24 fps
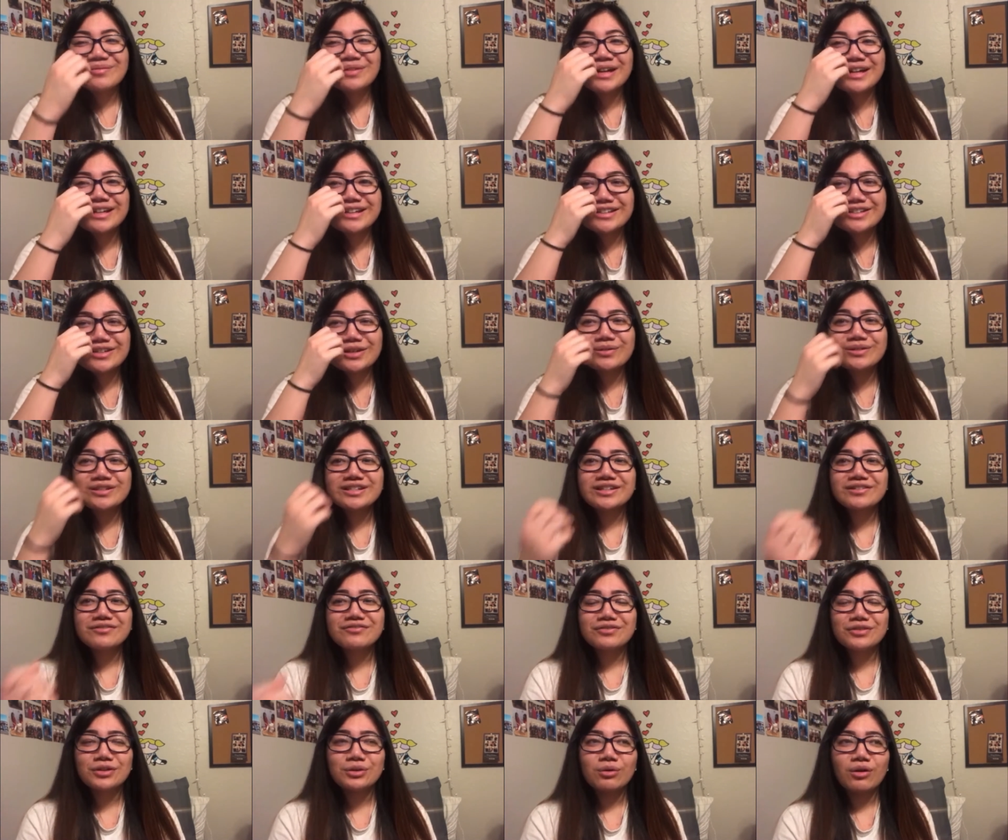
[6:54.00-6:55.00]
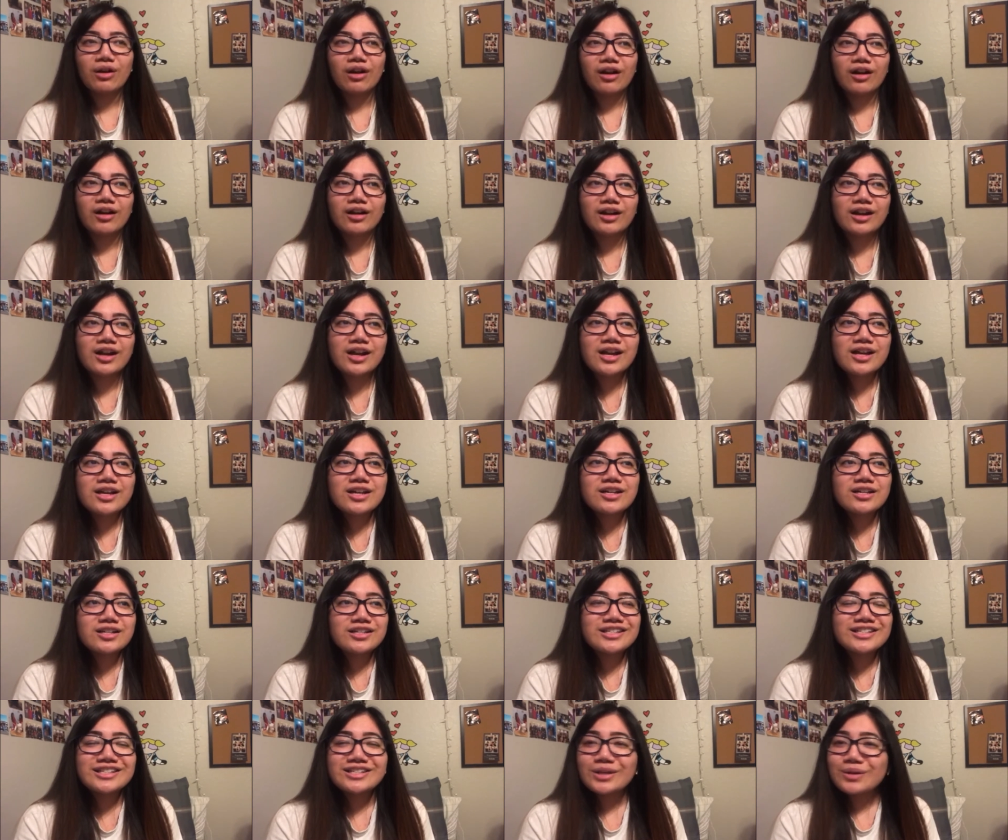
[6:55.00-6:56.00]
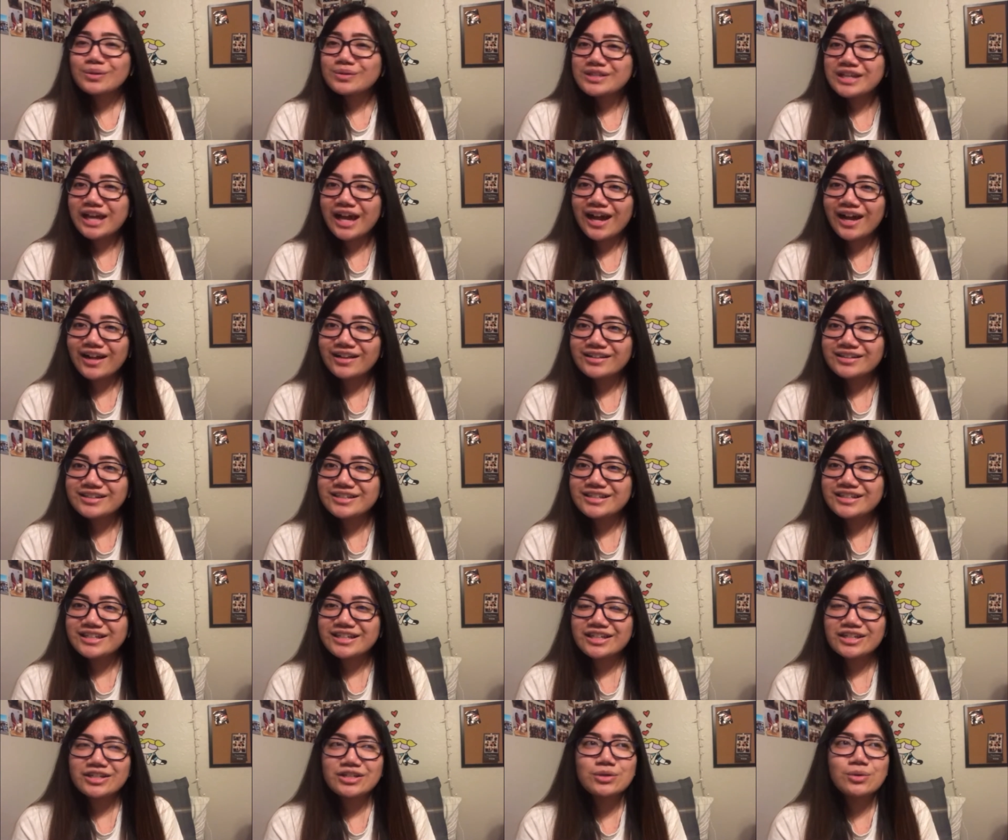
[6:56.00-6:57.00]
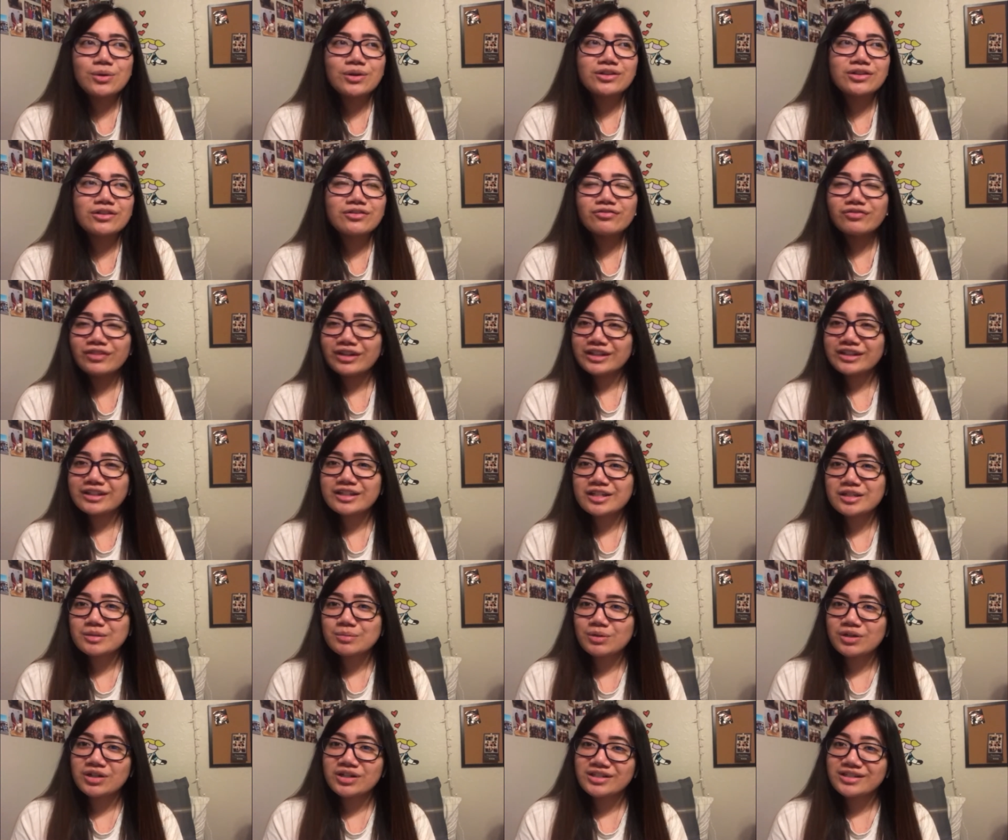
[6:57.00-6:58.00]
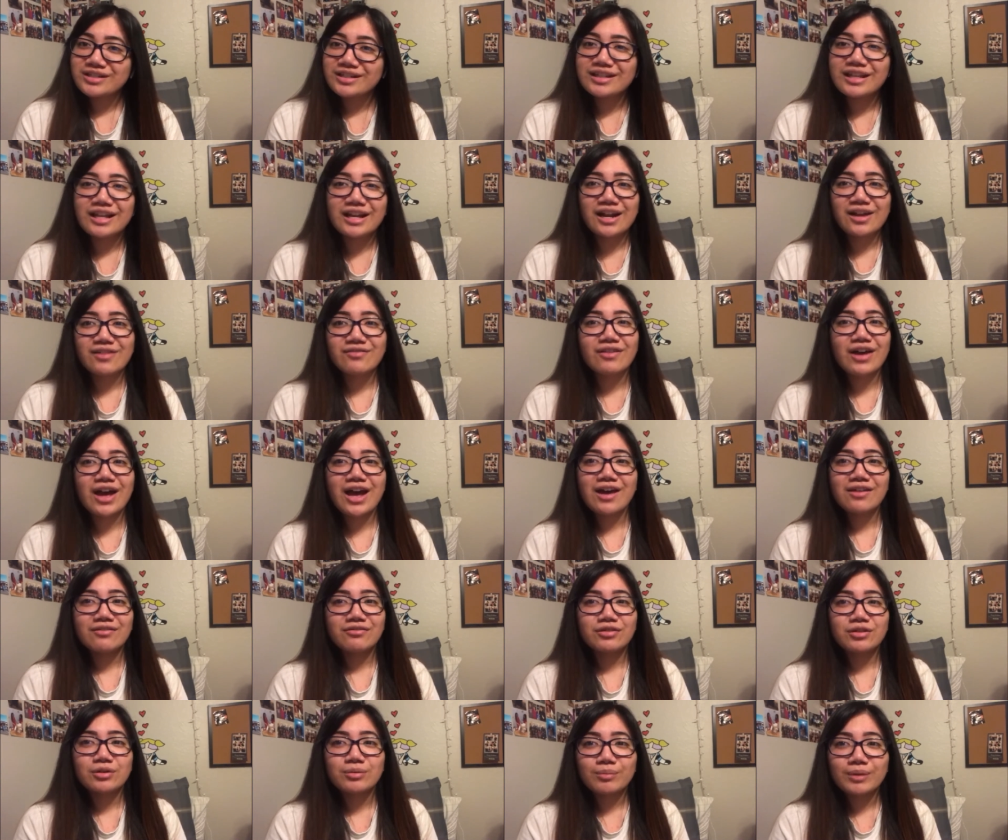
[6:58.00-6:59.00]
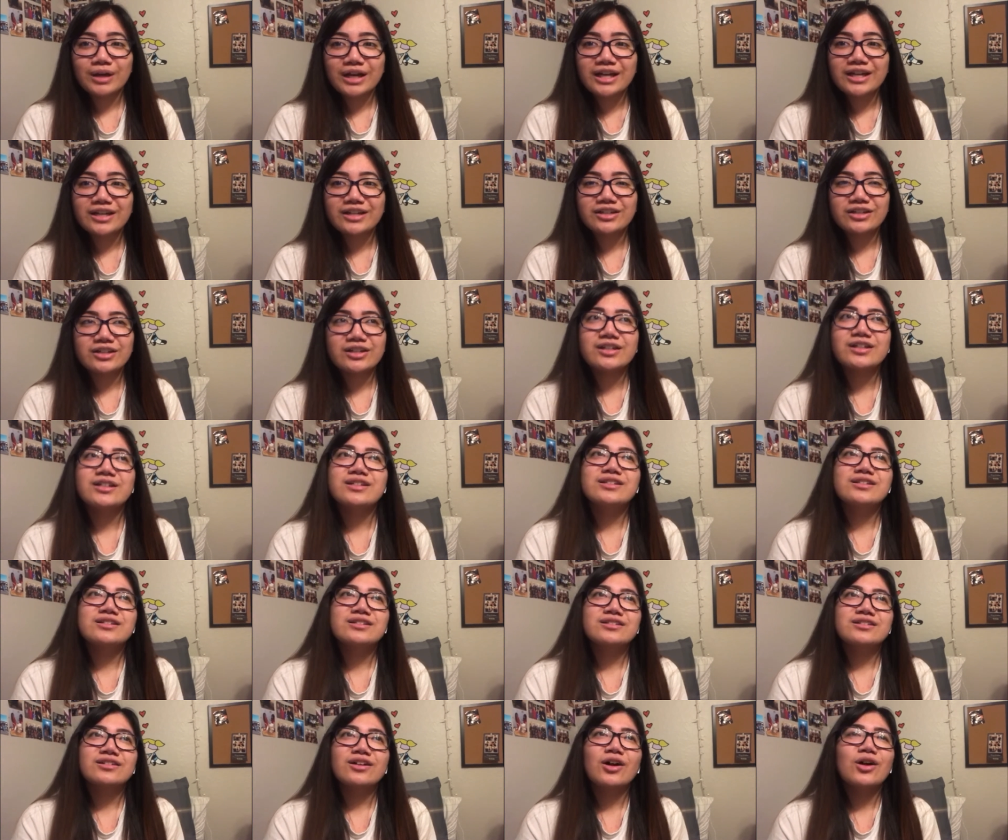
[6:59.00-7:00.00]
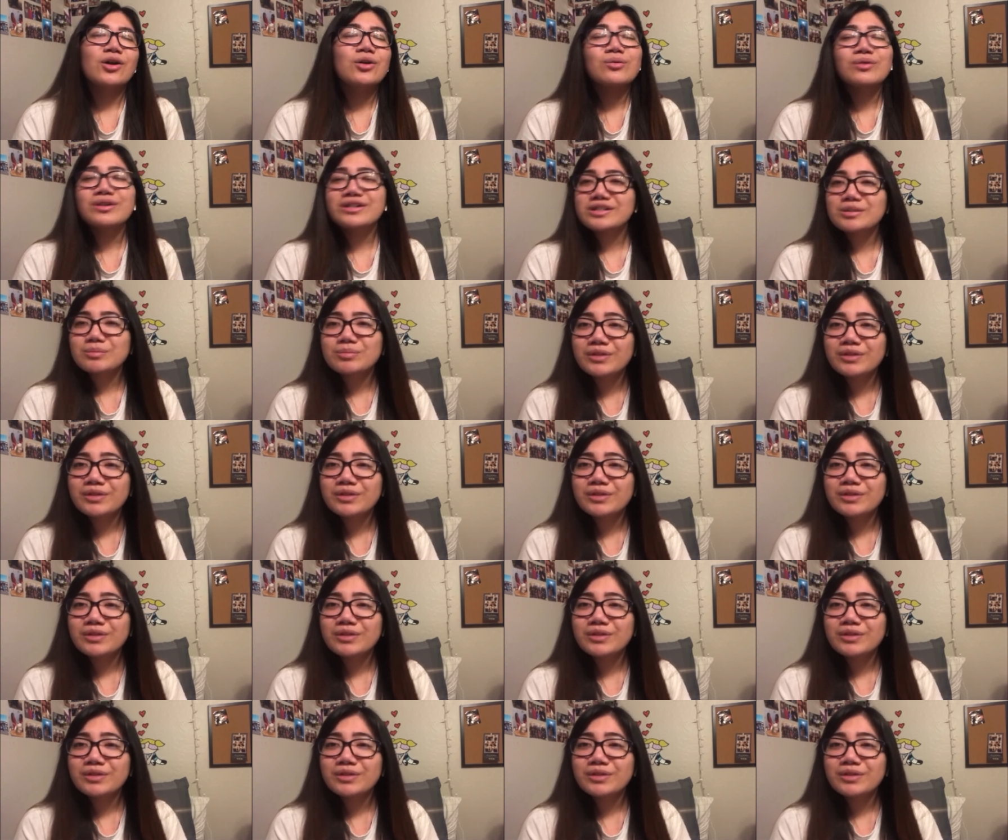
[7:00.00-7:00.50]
but Joseph, you are so talented. You are the friendliest person that I've ever met. It's always a